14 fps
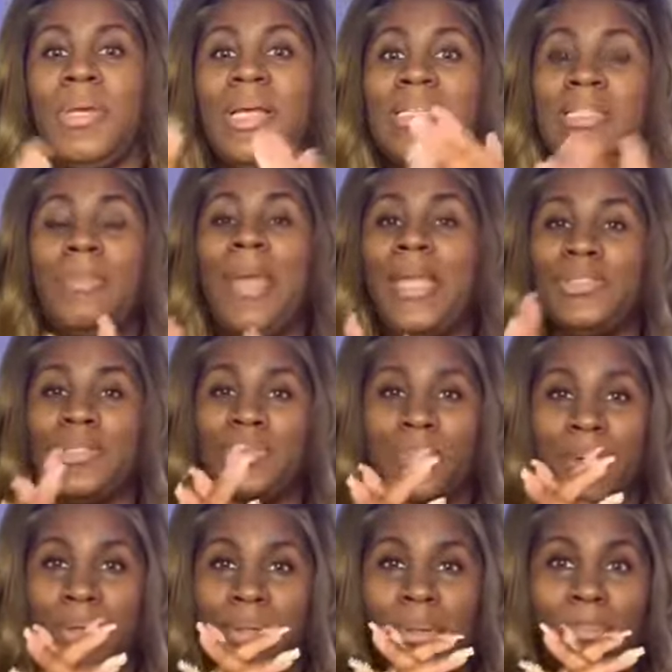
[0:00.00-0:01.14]
Because the patches
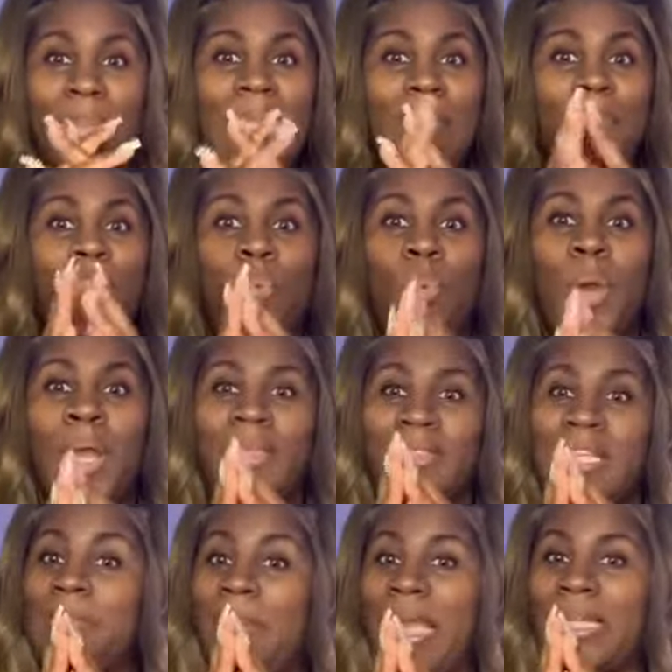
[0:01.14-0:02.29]
work. People want
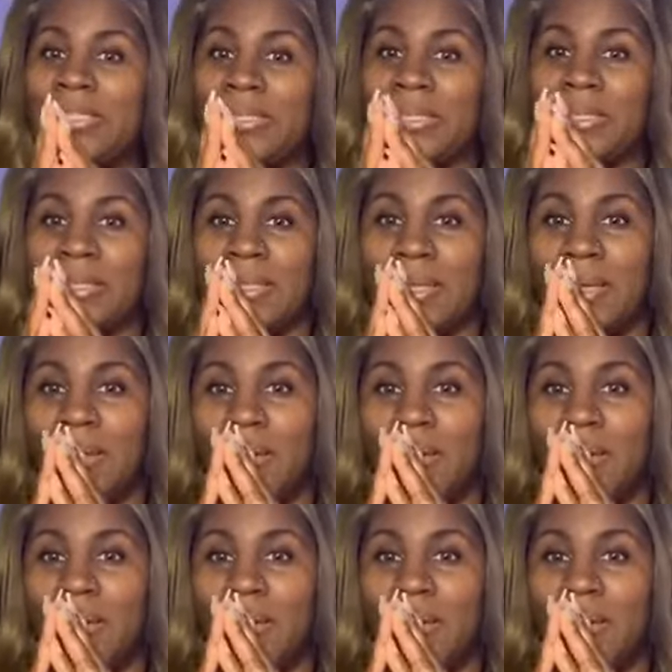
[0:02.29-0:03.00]
these patches.